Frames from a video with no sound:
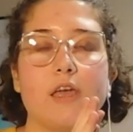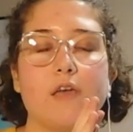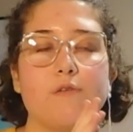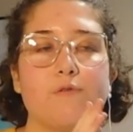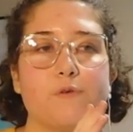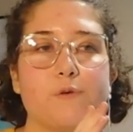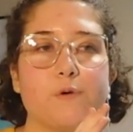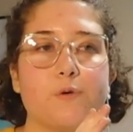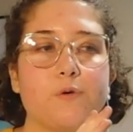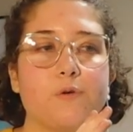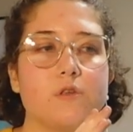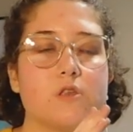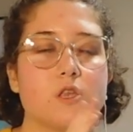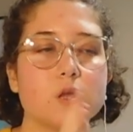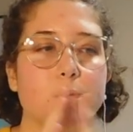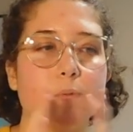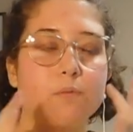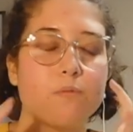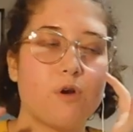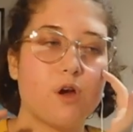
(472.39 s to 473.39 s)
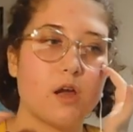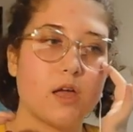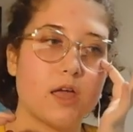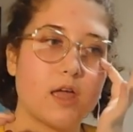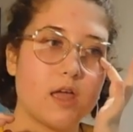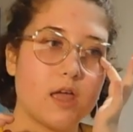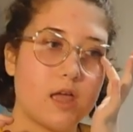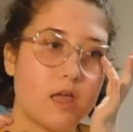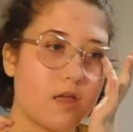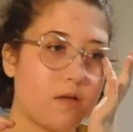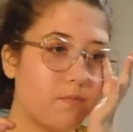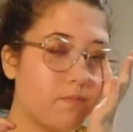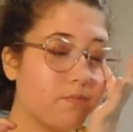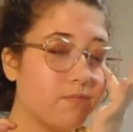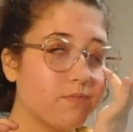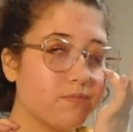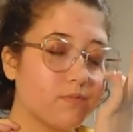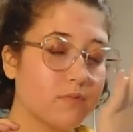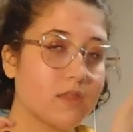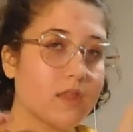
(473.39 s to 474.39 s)
Food Supermarket.
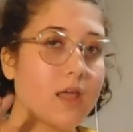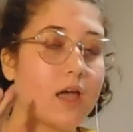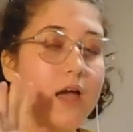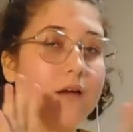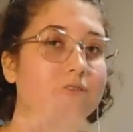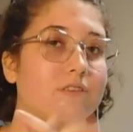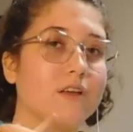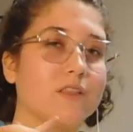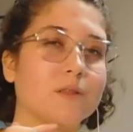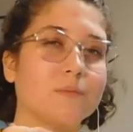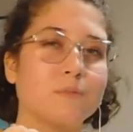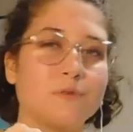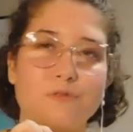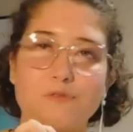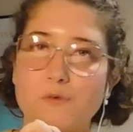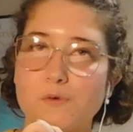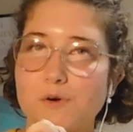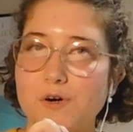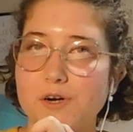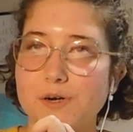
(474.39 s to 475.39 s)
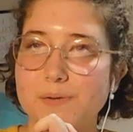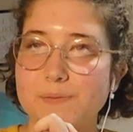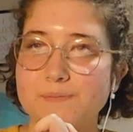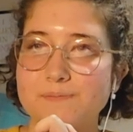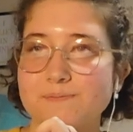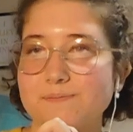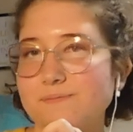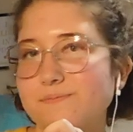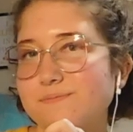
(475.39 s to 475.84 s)
I've done them before.